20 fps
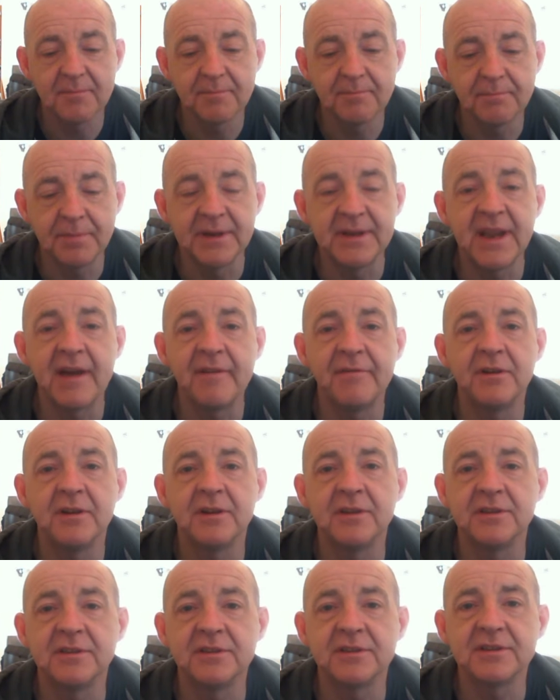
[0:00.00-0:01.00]

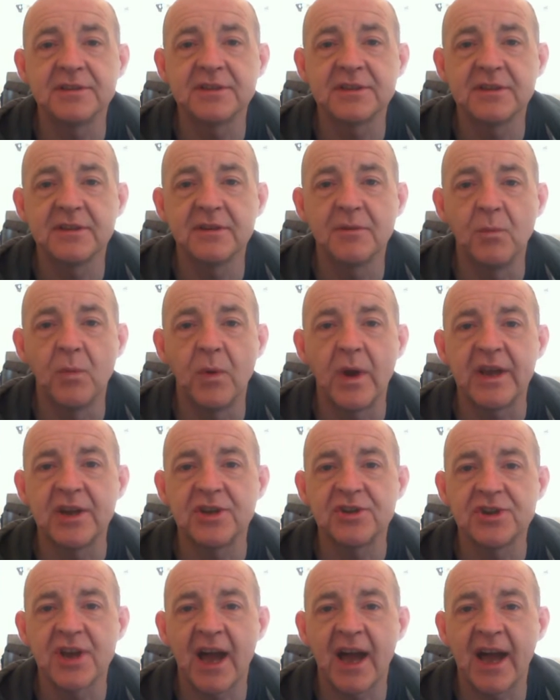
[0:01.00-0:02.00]
benevolent
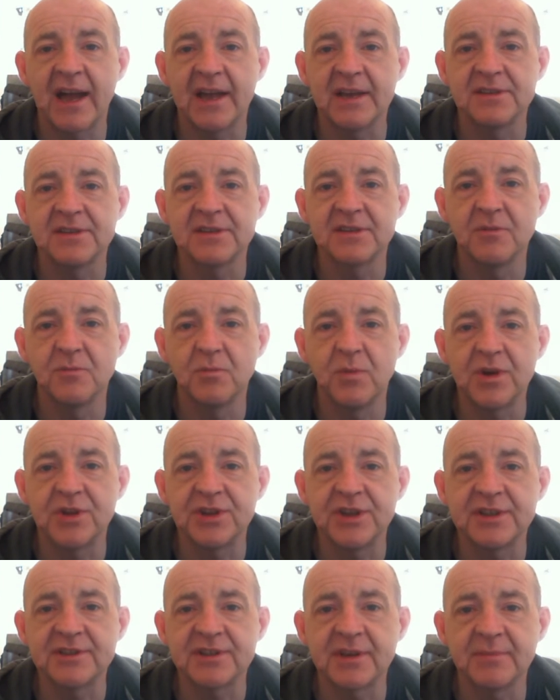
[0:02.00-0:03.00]
wish as
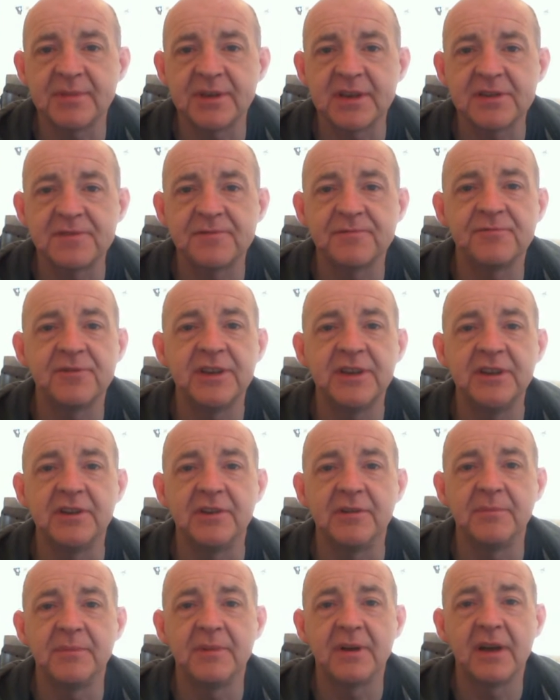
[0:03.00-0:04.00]
wishing somebody's
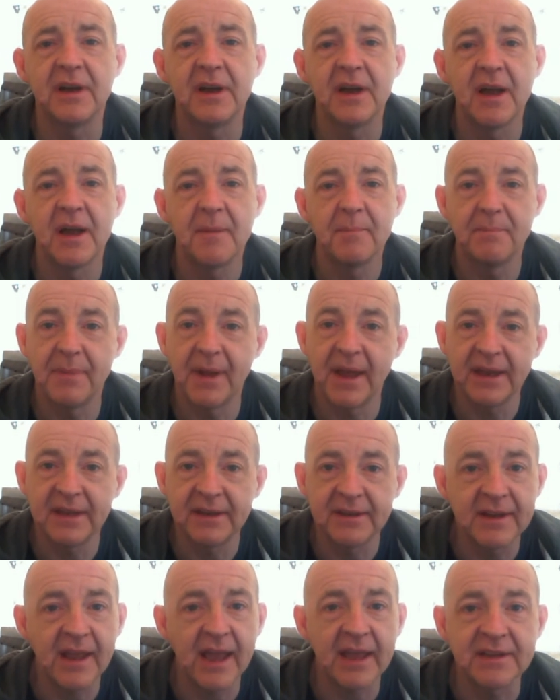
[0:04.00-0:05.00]
freedom
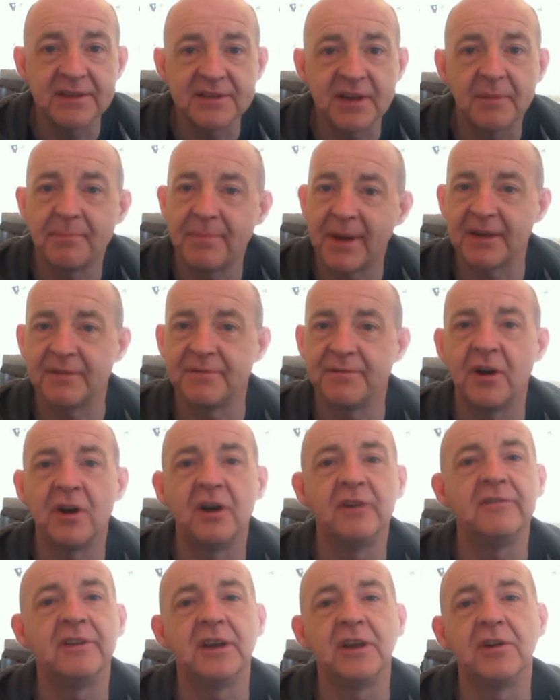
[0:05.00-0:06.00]
ends up
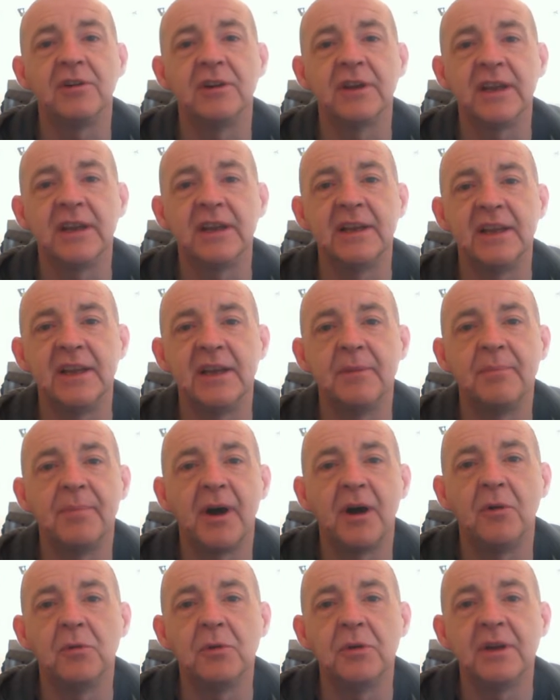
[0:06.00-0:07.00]
backfiring on King
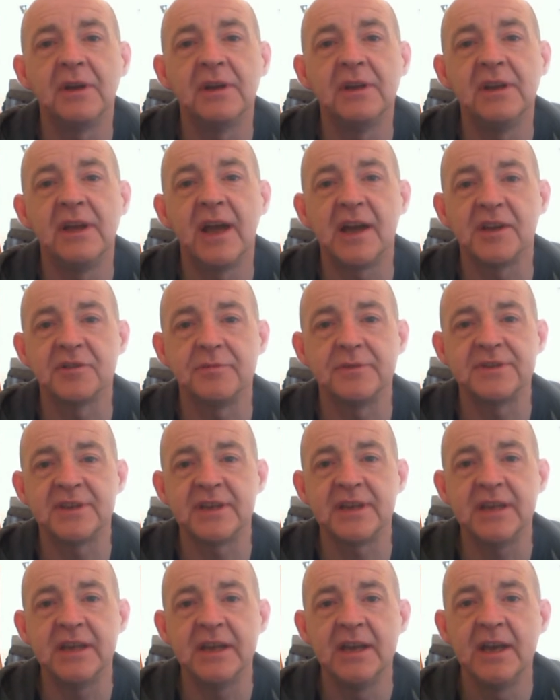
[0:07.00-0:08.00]
Leopold, as we
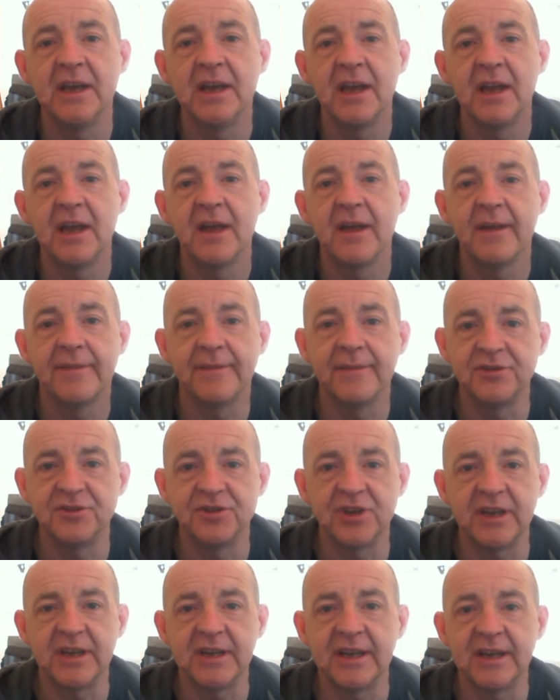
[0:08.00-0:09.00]
see the
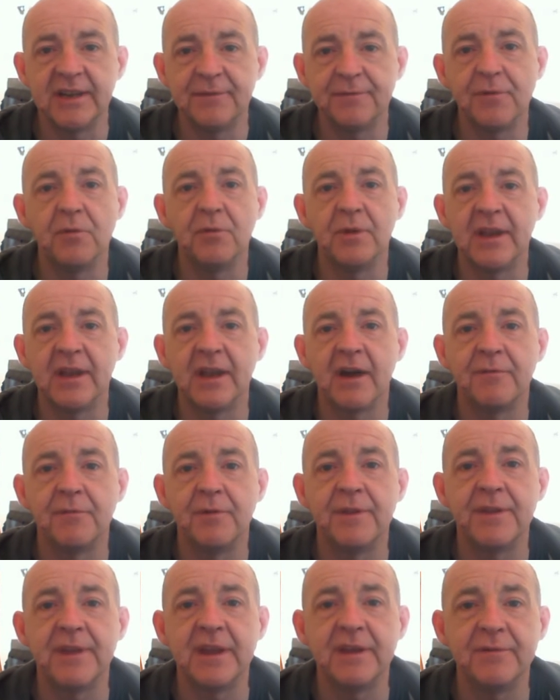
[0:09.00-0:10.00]
genie fall in love
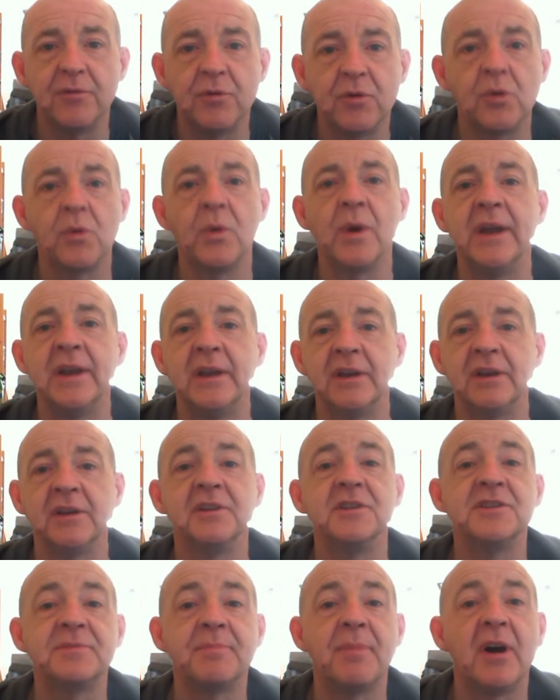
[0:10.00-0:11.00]
with the evil queen and
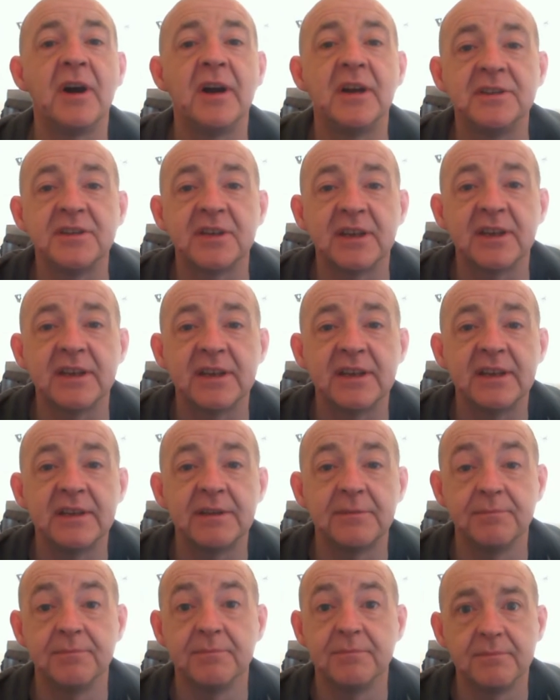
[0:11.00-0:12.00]
conspire to
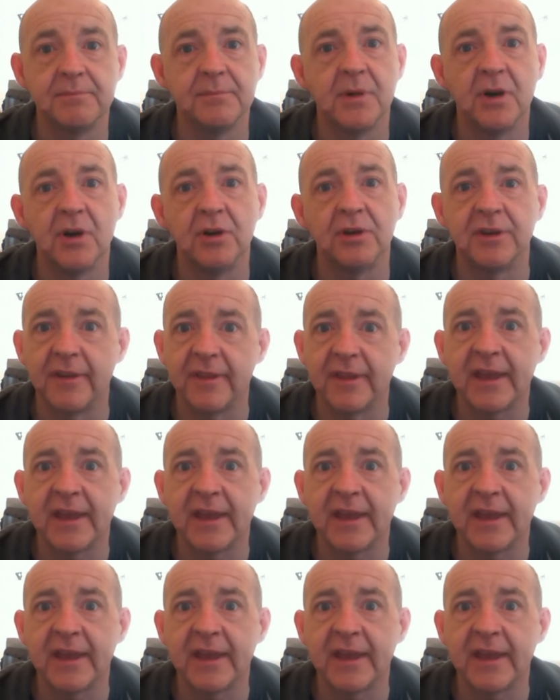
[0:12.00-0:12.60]
murder the